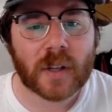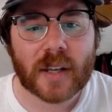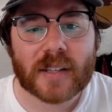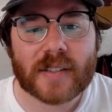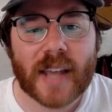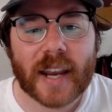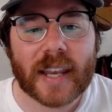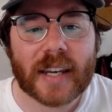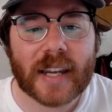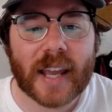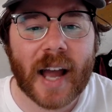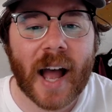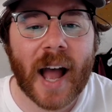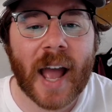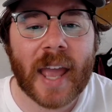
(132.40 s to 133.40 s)
Second
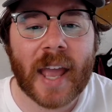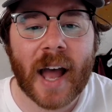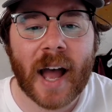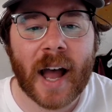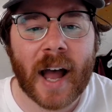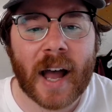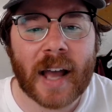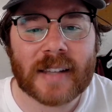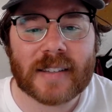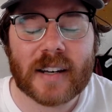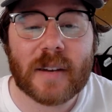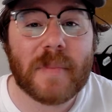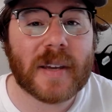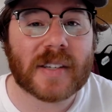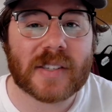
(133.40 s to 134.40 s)
guy, uh, it's going
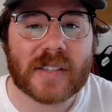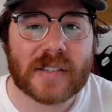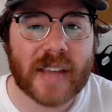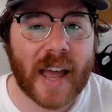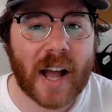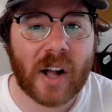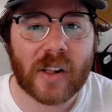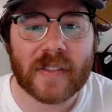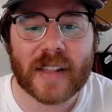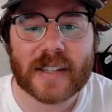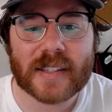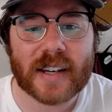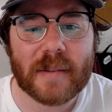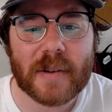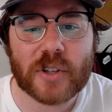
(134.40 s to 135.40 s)
to be a sell, and that's
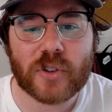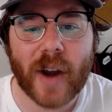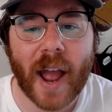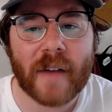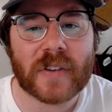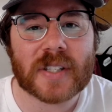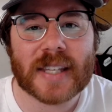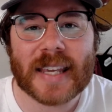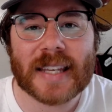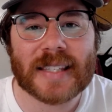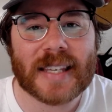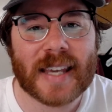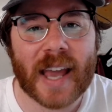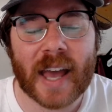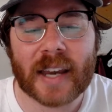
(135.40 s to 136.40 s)
going to be Travis
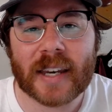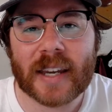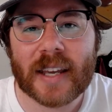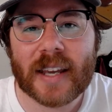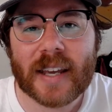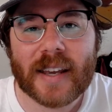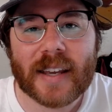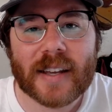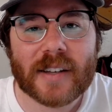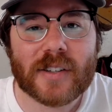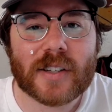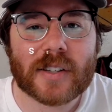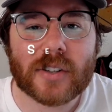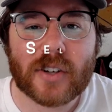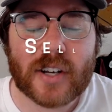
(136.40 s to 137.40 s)
Etienne
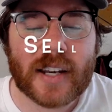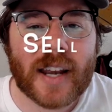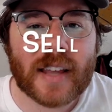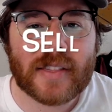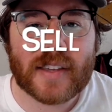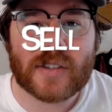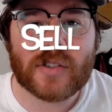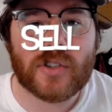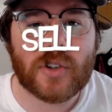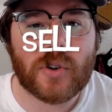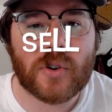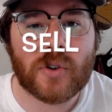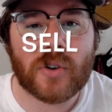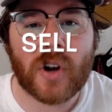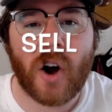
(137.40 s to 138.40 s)
just looking at this
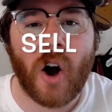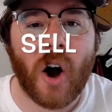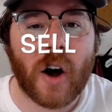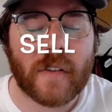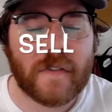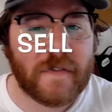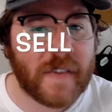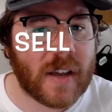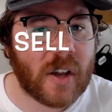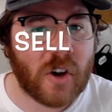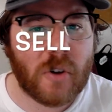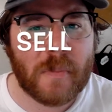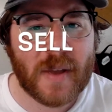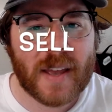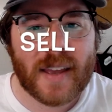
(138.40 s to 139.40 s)
dude on
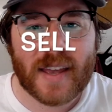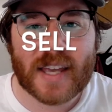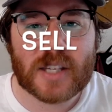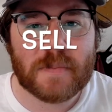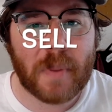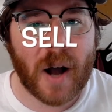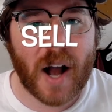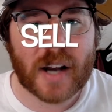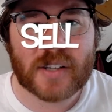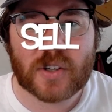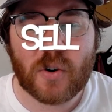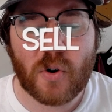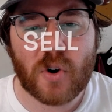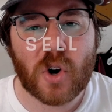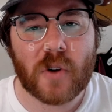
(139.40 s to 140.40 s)
film, his box
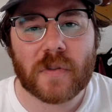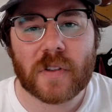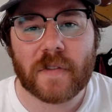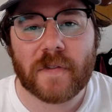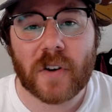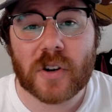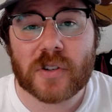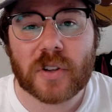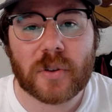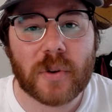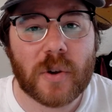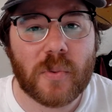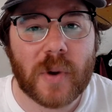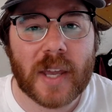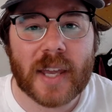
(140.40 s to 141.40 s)
score over the first three
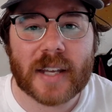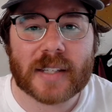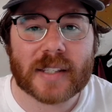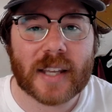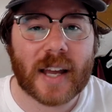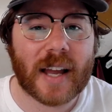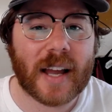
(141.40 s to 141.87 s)
weeks,